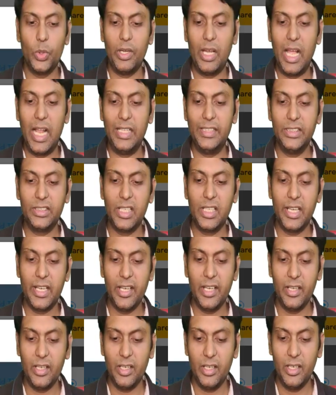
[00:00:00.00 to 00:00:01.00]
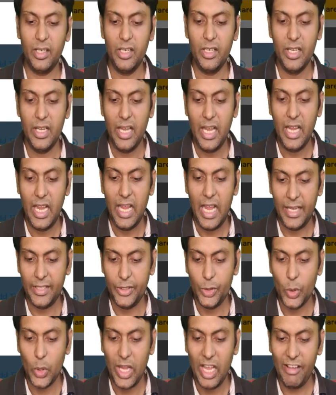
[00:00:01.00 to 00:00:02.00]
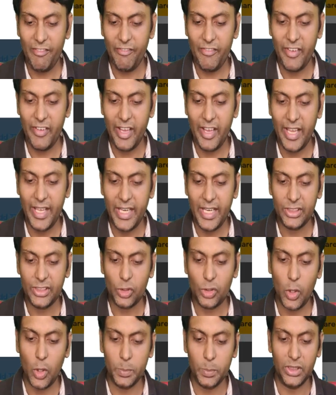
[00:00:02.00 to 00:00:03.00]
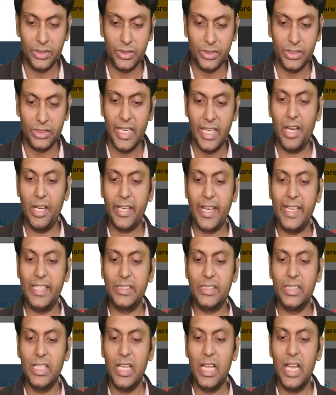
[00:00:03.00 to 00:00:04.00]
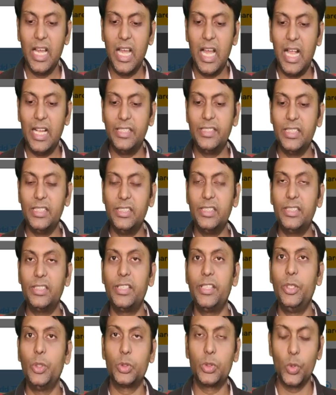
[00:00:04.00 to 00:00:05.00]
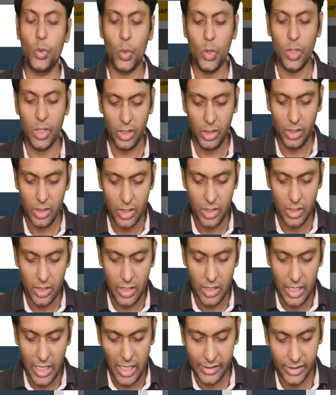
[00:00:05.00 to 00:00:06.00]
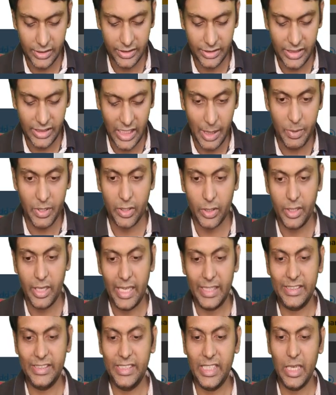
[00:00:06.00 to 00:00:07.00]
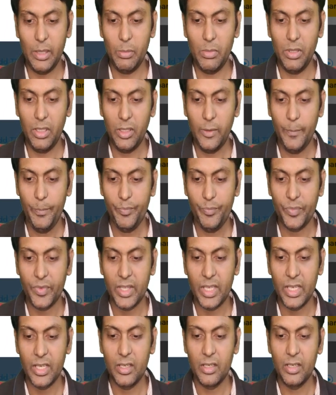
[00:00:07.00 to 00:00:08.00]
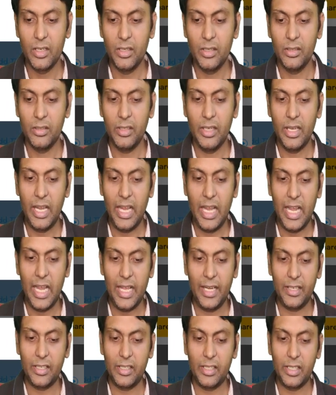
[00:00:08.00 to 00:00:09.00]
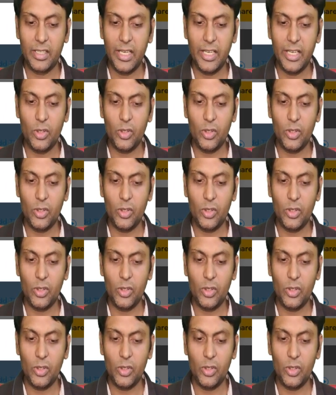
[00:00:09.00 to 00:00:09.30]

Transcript: I'll just click here and you have various options. In our case, I'll just use Google. I'll just type here HTML and click on